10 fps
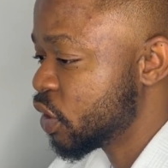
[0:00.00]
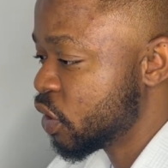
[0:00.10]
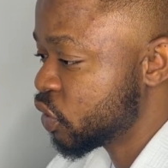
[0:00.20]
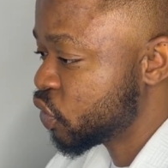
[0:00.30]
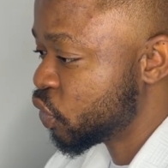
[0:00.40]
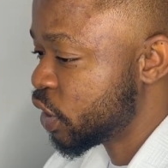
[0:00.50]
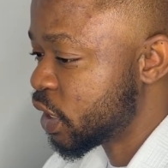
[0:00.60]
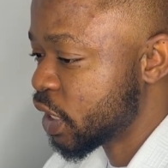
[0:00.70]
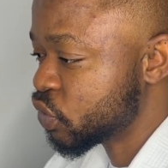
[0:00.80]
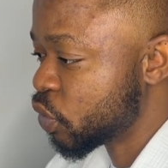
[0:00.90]
So yeah,
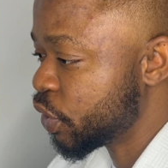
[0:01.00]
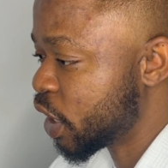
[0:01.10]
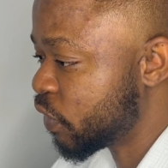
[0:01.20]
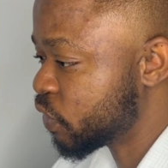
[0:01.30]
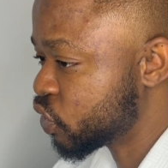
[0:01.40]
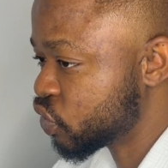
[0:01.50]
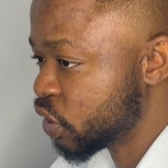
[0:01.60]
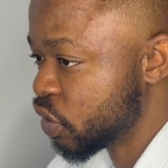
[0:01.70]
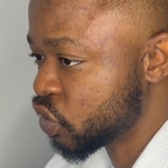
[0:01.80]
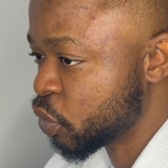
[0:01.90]
that's what we have for today
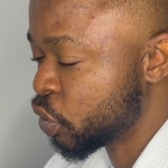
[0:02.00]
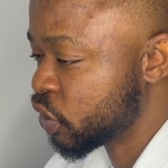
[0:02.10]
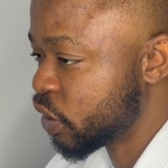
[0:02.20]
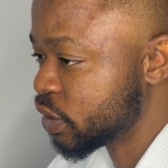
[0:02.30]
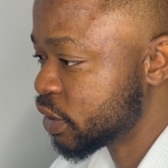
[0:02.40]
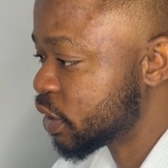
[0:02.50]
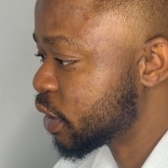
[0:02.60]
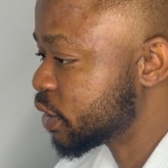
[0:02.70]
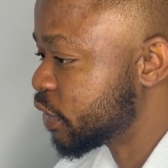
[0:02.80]
on support and resistance.